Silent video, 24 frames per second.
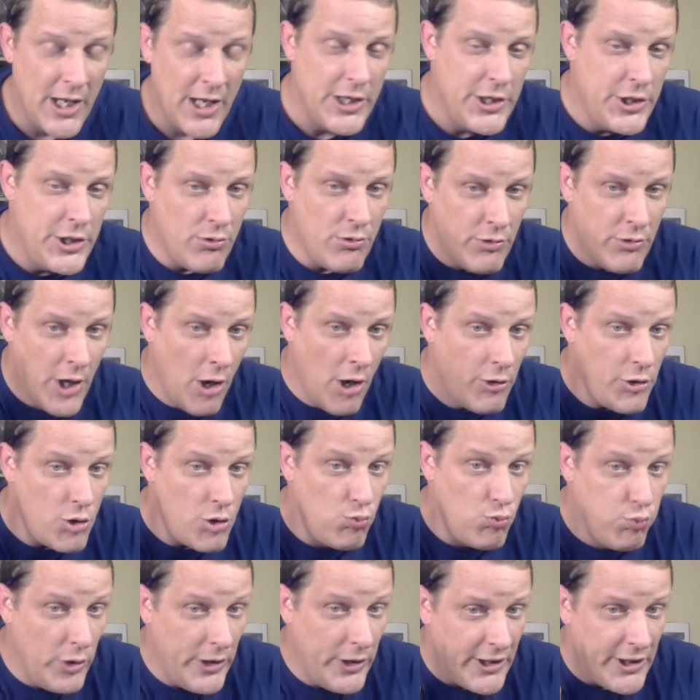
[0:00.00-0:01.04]
You know you
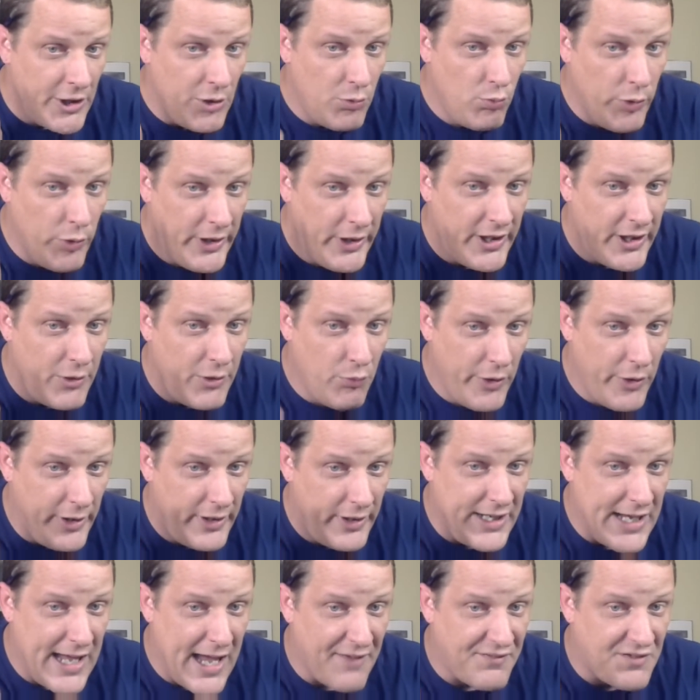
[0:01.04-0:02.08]
really, really,
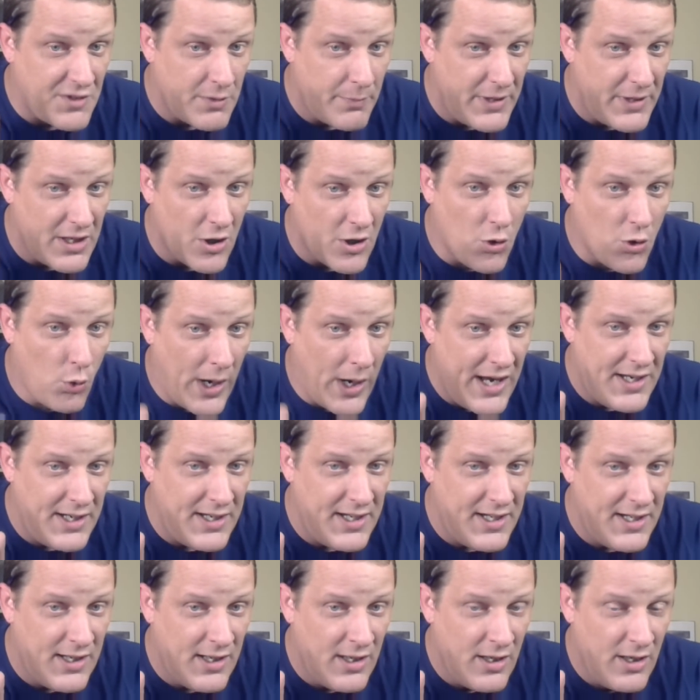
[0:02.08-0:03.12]
really have to be a
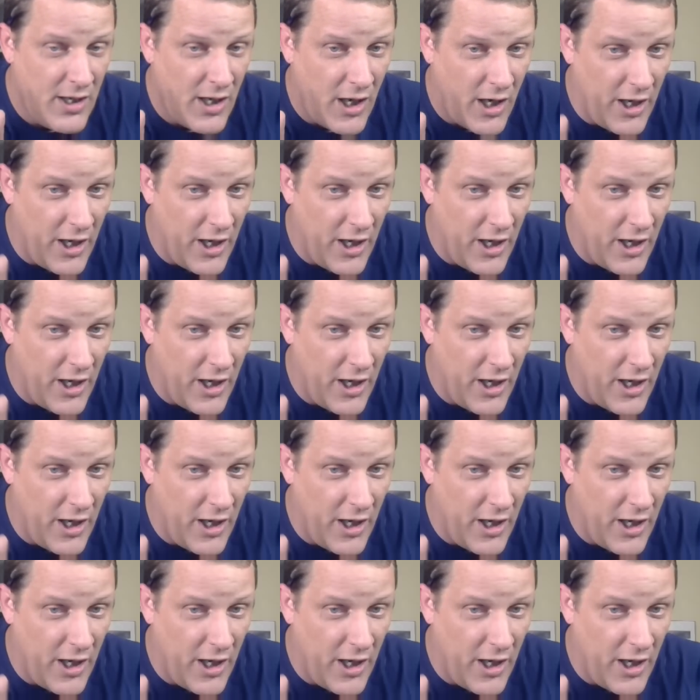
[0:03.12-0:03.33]
grating,